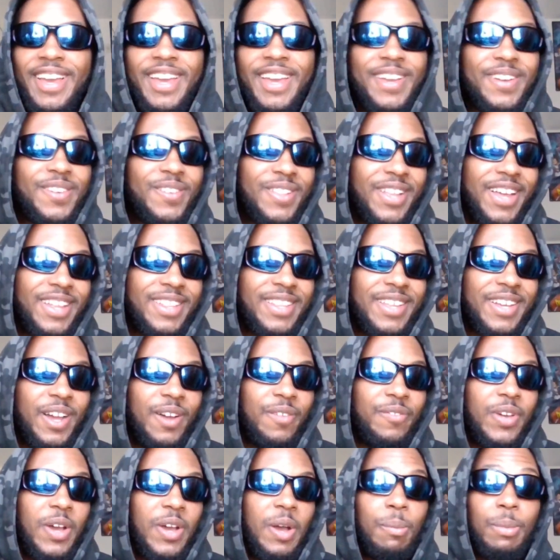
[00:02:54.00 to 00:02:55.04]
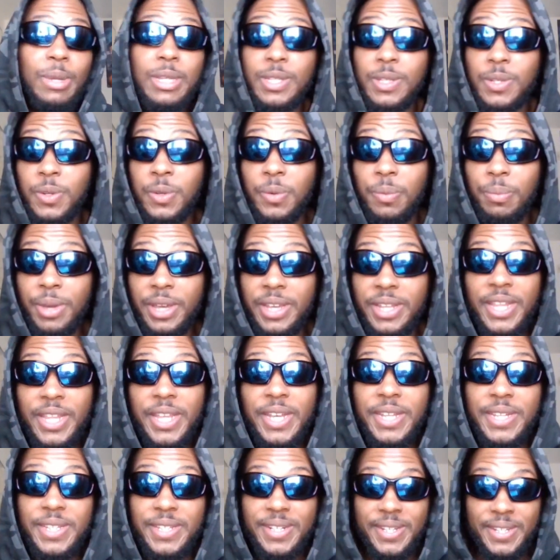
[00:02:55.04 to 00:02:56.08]
I ain't gonna lie, I think I found my soulmate
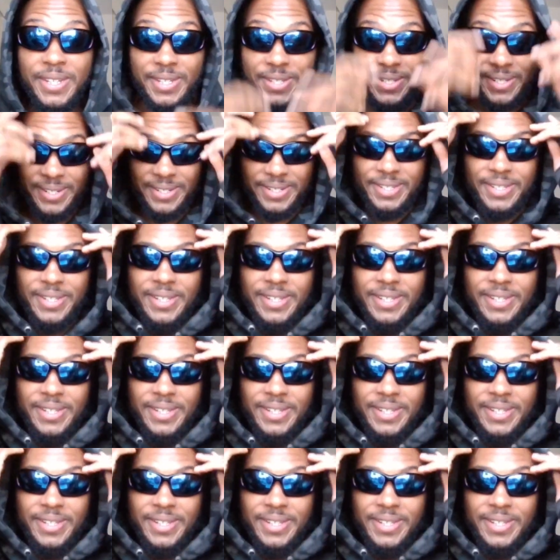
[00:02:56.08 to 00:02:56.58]
last night.